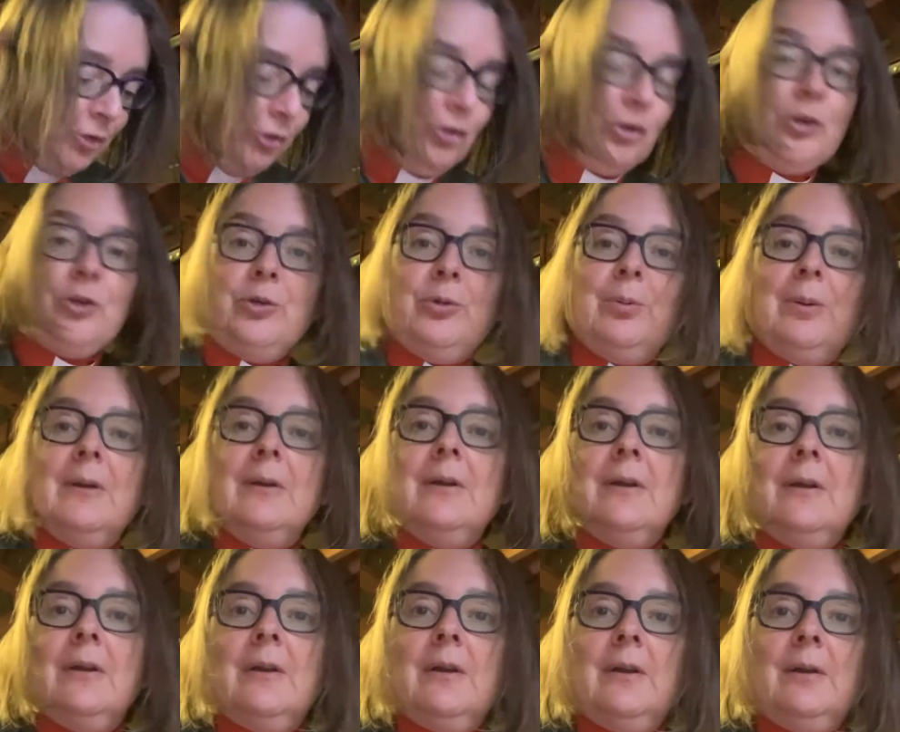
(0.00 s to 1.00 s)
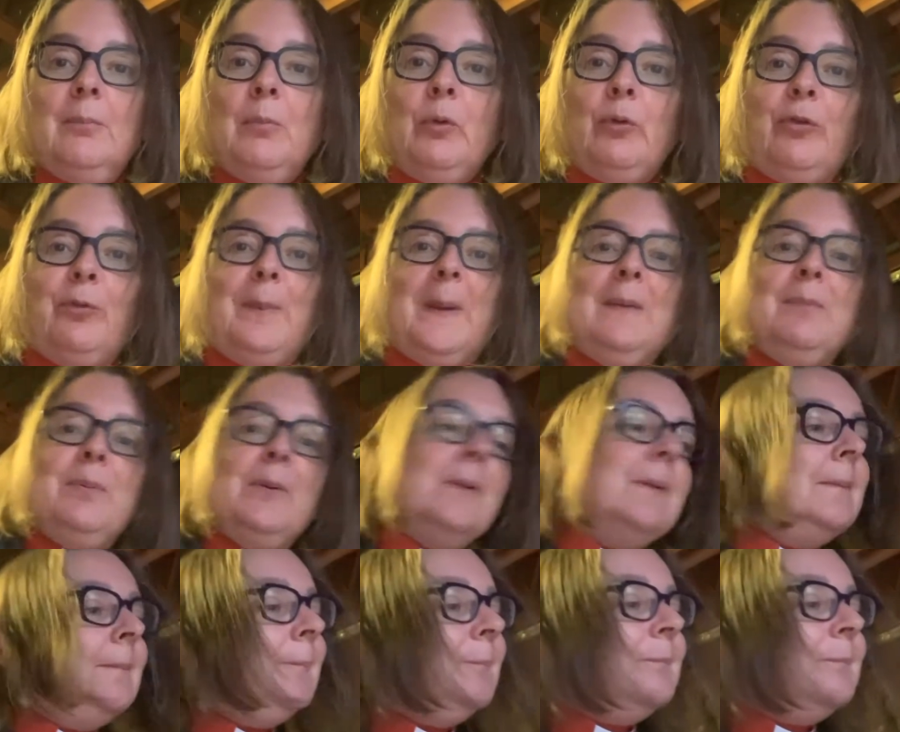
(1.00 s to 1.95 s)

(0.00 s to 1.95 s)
to most people.